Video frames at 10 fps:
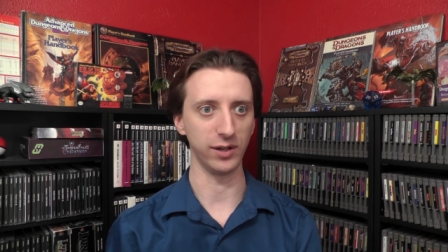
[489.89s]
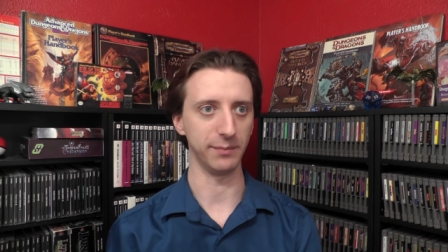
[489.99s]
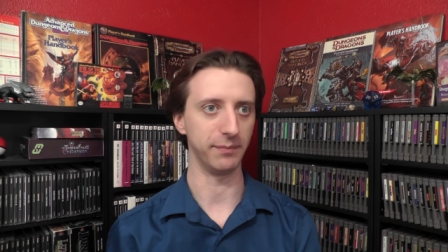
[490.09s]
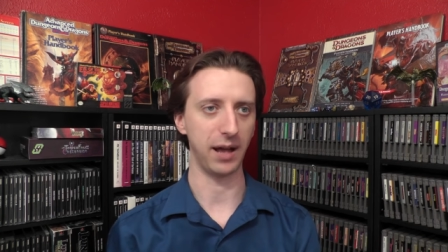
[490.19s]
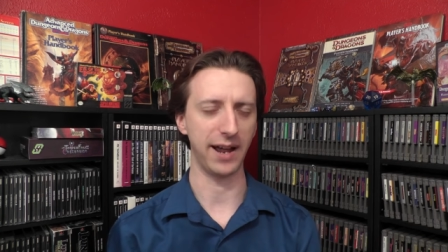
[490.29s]

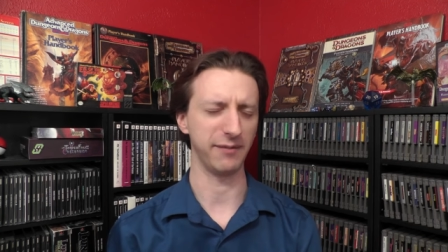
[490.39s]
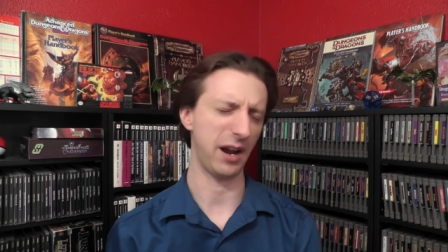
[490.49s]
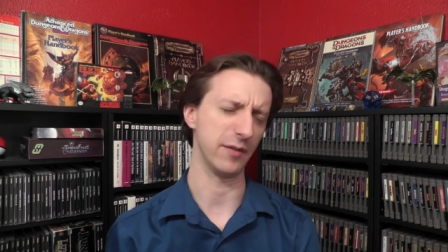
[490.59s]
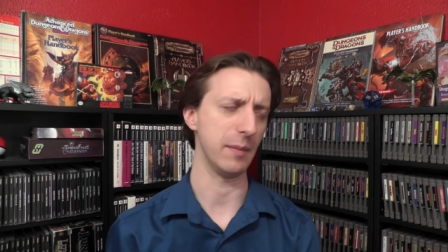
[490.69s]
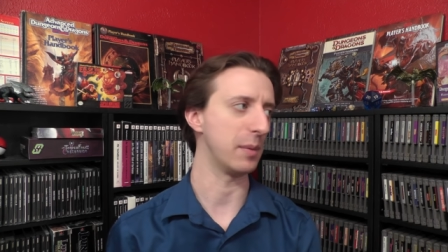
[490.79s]
and I
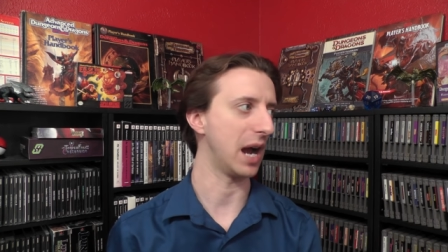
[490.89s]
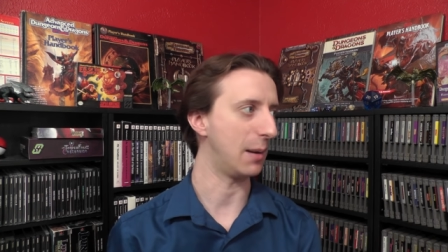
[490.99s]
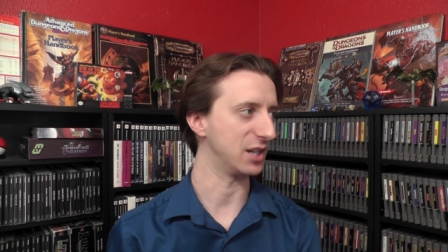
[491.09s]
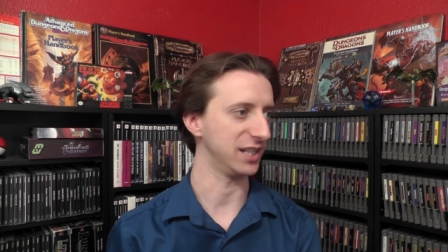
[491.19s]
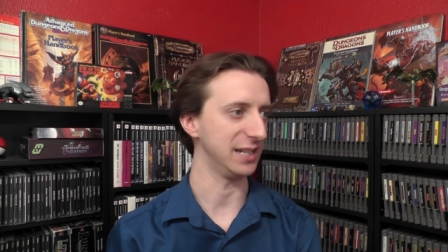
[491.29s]
don't remember how
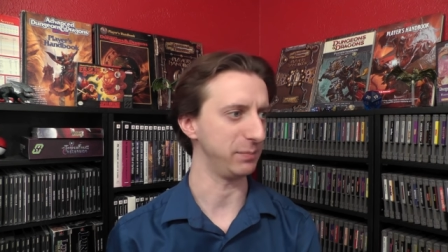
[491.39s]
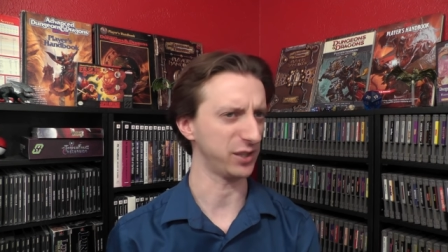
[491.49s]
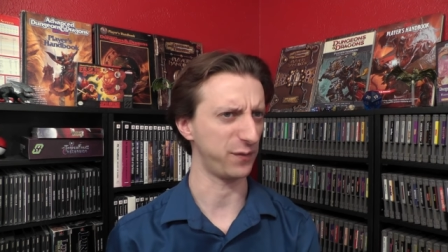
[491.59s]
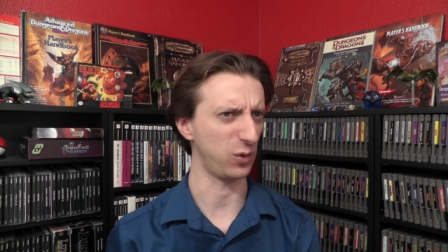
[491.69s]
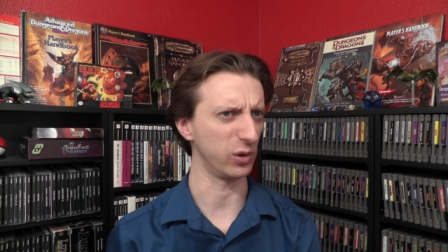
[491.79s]
much to hit,
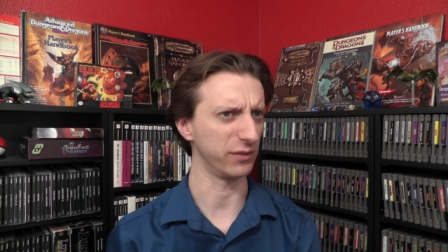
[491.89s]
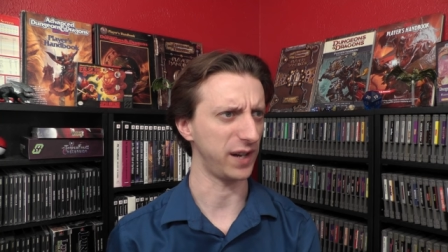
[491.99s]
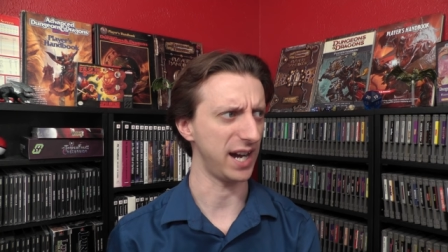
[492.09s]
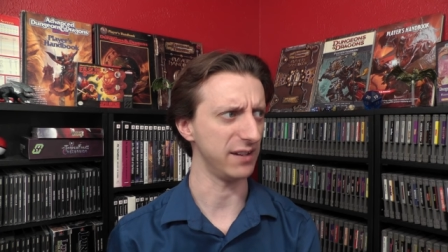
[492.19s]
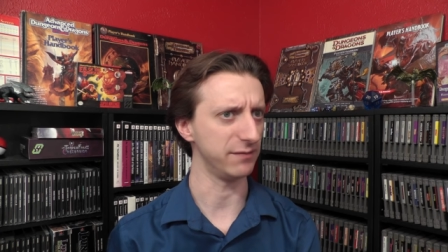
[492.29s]
plus 4 or
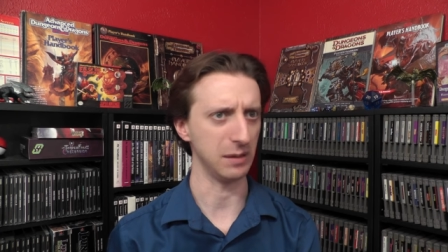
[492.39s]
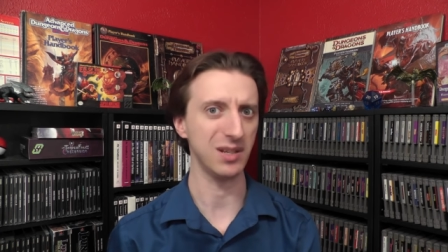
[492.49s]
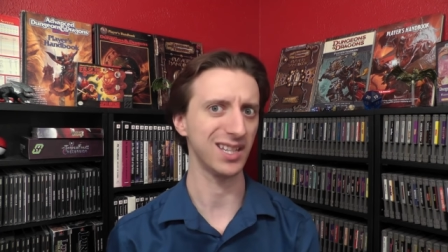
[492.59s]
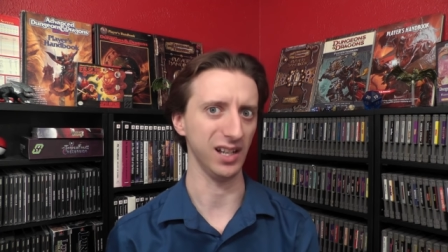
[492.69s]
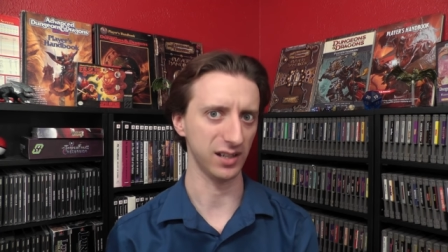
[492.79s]
5, maybe
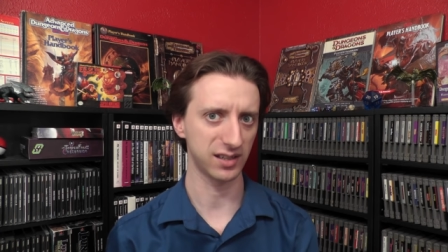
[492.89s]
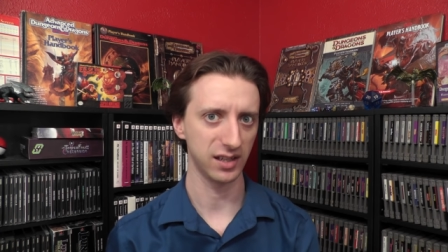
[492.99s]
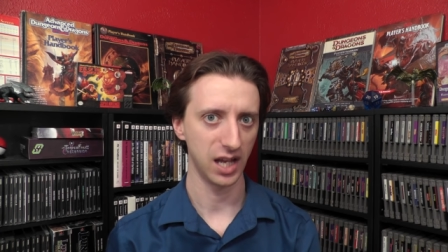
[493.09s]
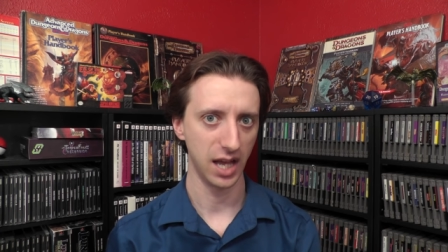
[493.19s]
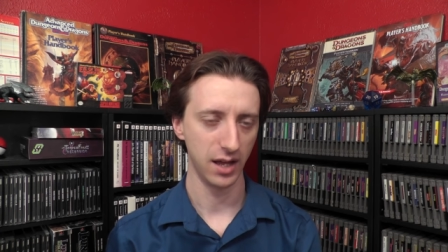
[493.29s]
6.
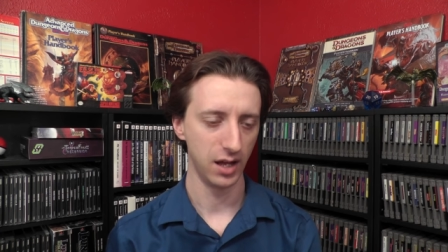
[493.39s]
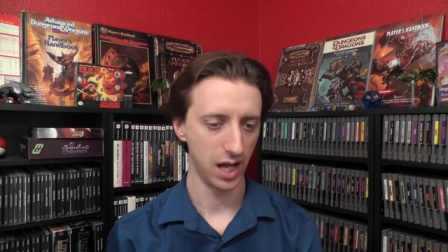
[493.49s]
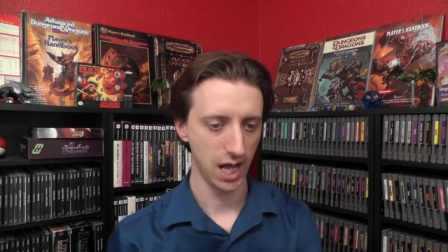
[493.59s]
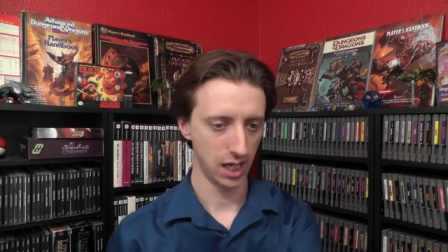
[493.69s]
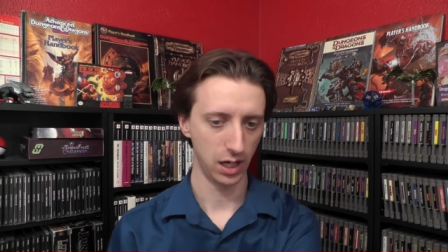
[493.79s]

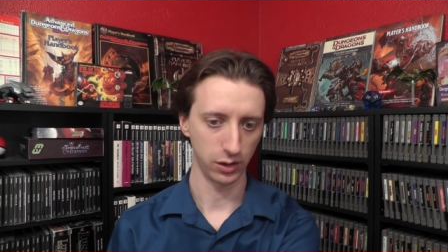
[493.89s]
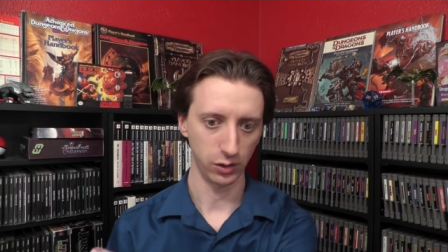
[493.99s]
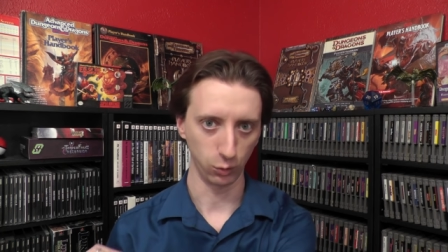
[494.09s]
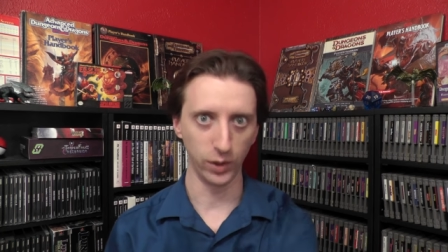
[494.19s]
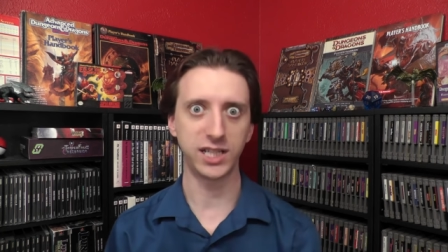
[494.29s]

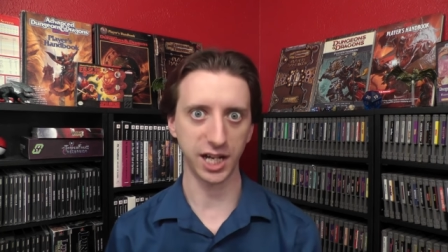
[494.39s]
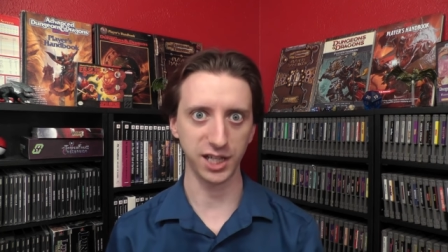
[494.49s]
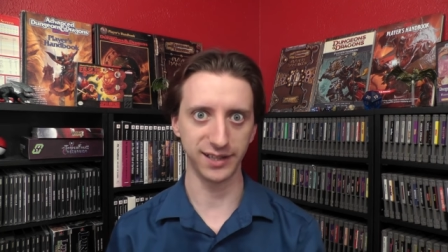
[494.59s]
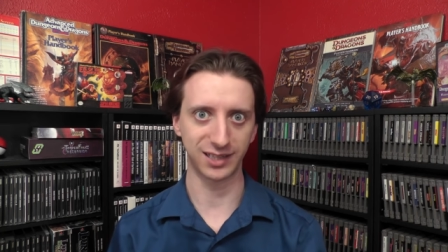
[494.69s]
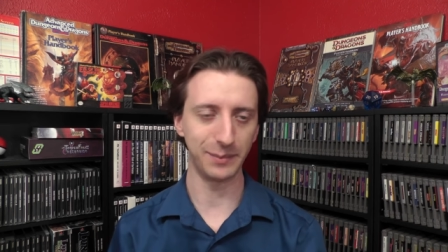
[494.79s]

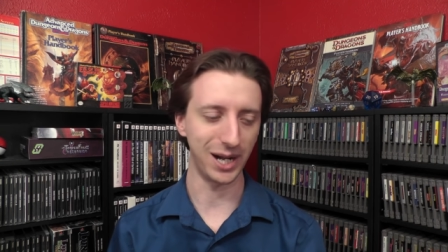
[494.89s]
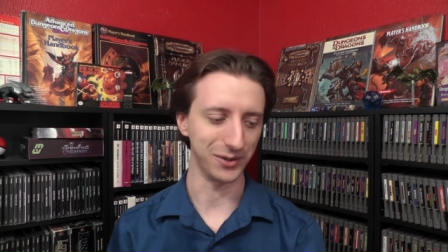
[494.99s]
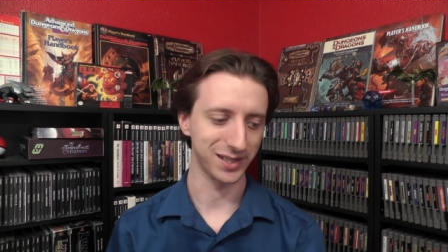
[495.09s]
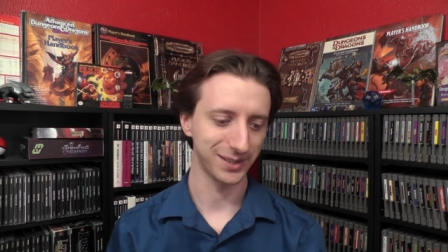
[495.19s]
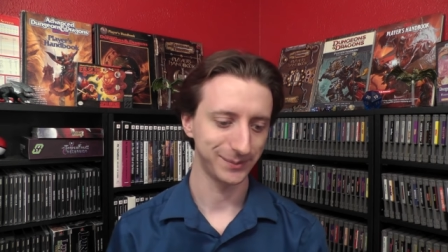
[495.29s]
Ridiculous
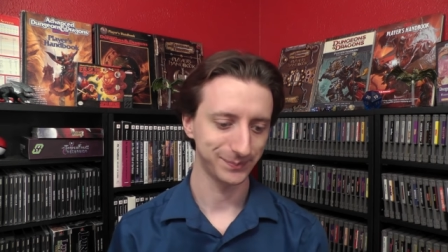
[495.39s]
amounts.